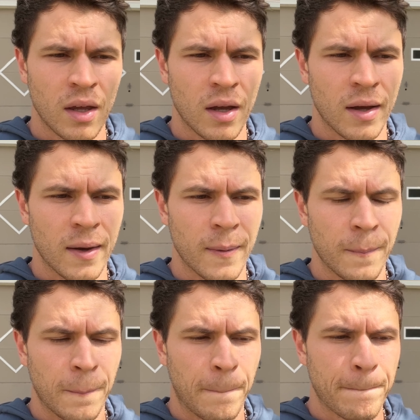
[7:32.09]

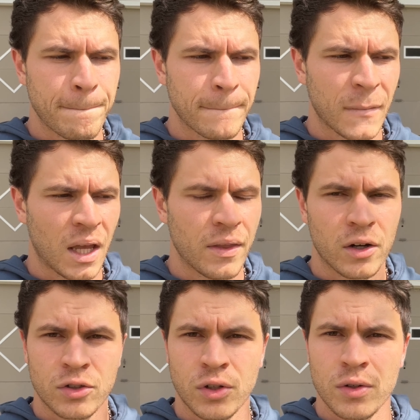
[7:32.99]
and then I'll
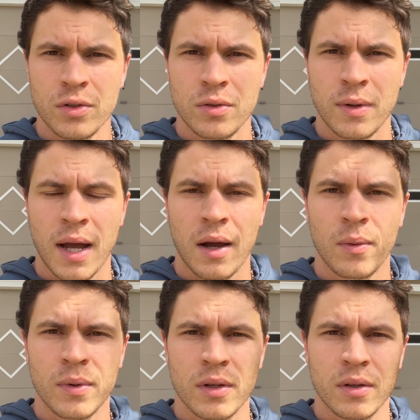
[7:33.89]
show you how
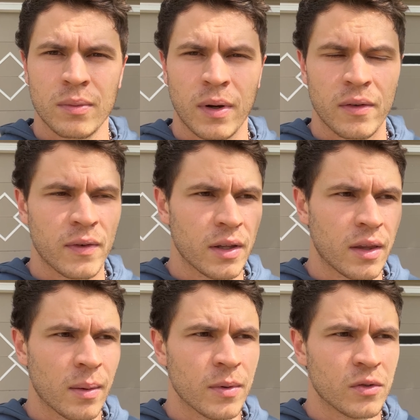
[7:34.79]
we renovate
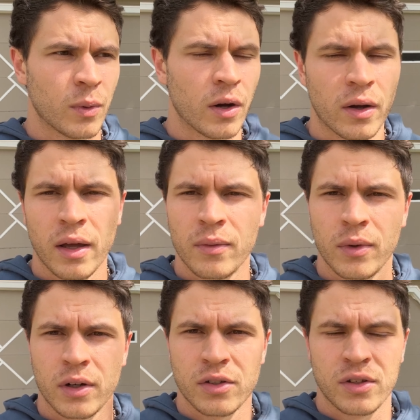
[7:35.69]
them as well, kind of
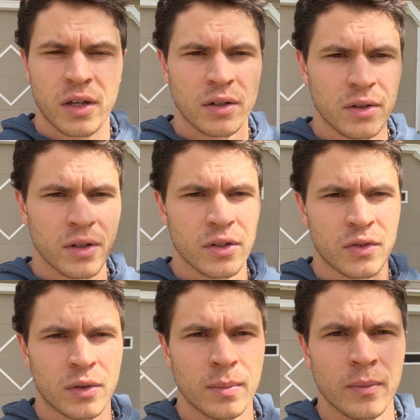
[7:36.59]
what our standard is
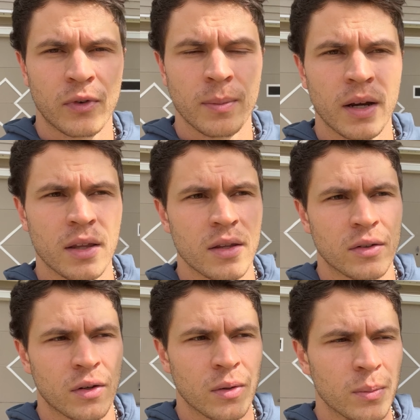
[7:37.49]
for many of these
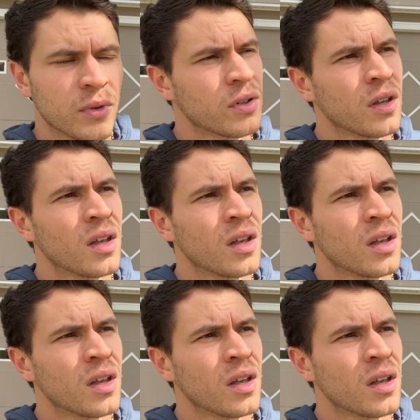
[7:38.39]
homes.